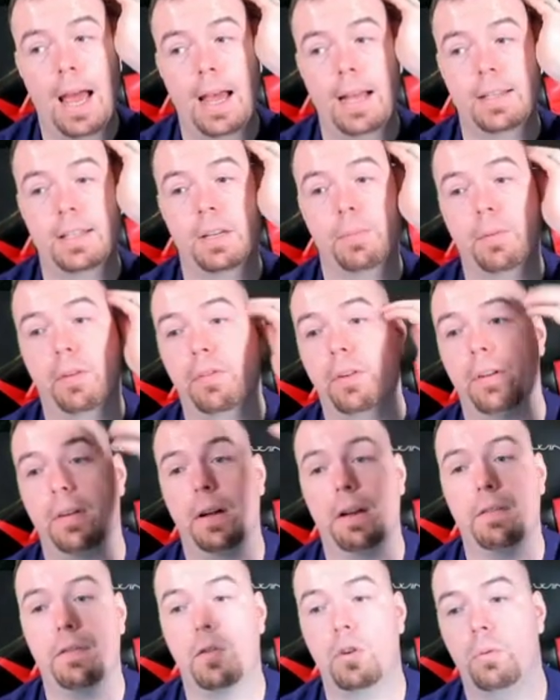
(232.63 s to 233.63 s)
Team
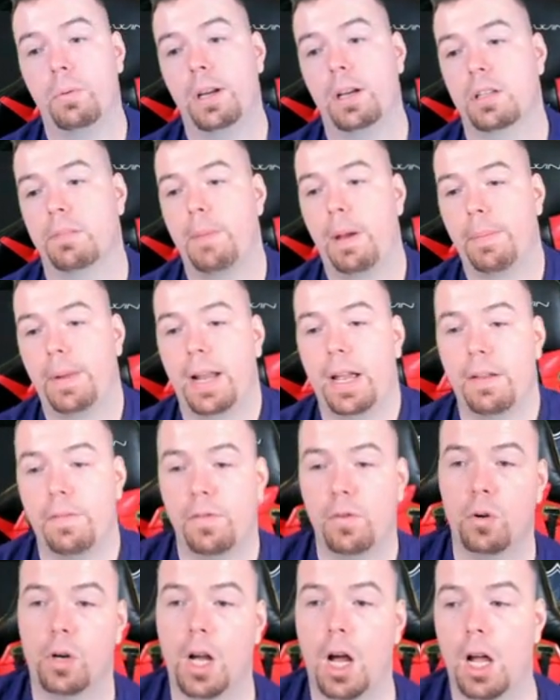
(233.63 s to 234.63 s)
Reverend 84, we are smacked by an
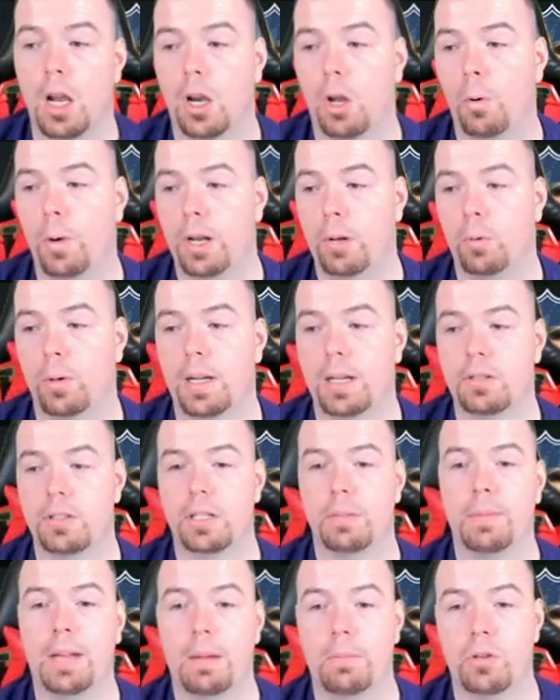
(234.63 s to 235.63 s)
84, can't lower anyone else.
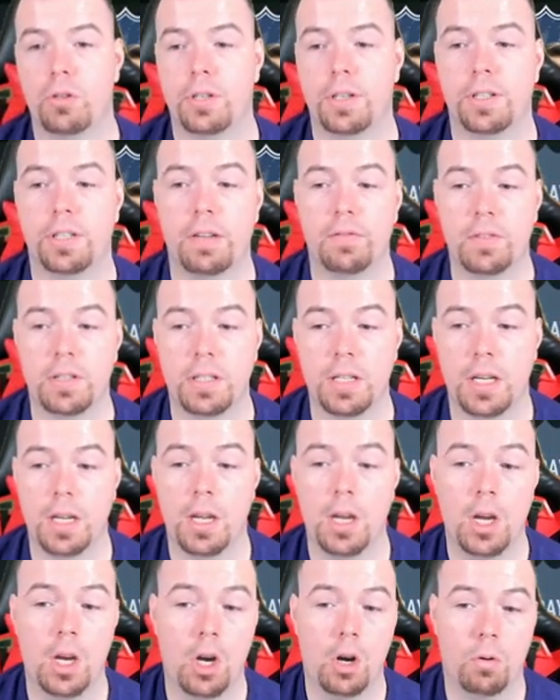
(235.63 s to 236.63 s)
Team Chemistry is 70.
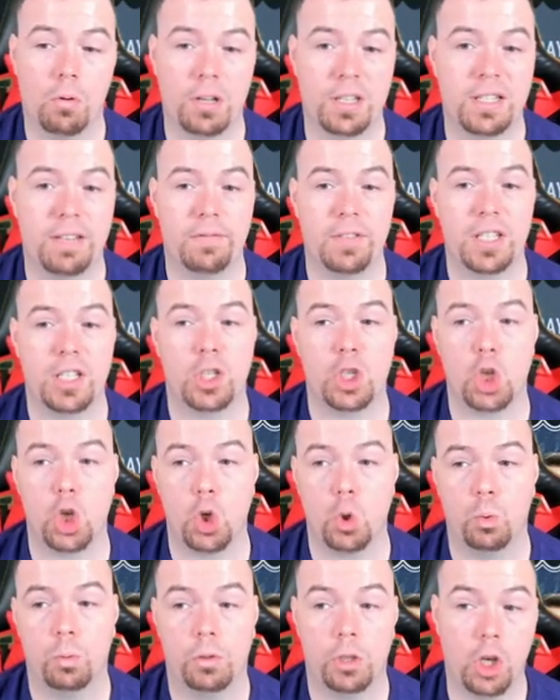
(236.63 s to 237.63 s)
We're on
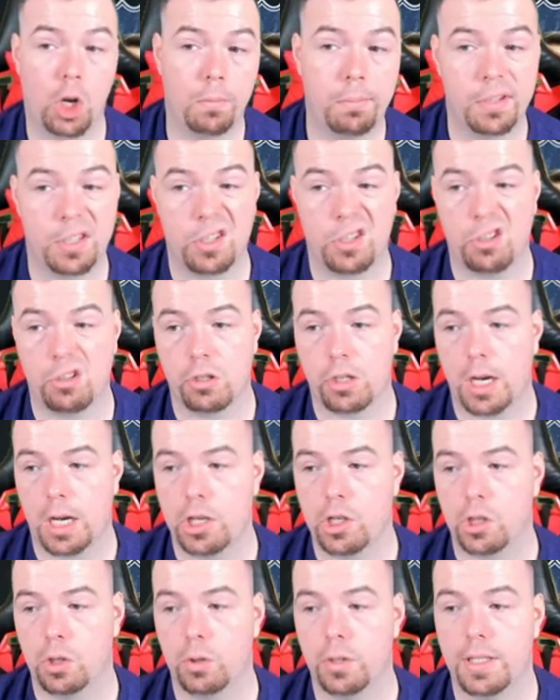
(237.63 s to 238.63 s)
72. No position
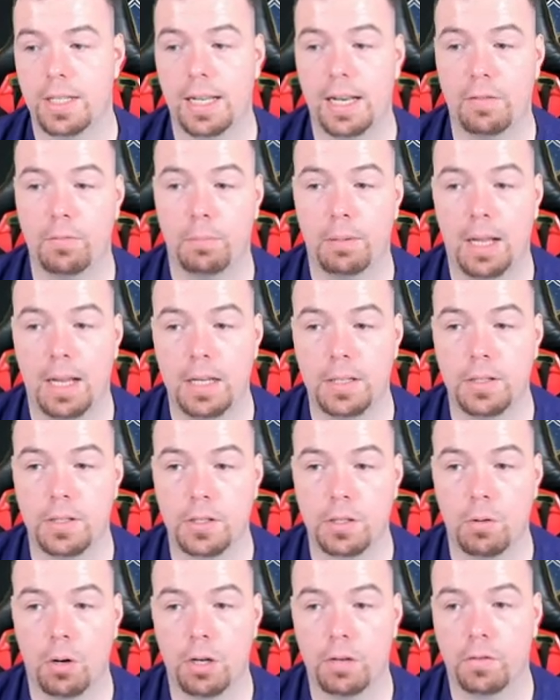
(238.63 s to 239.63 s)
change of loyalty. 11 players in
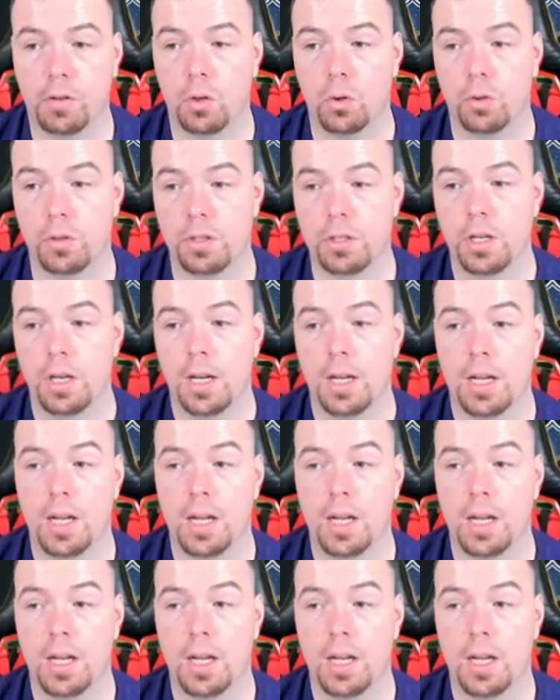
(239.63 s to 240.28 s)
squad, of course.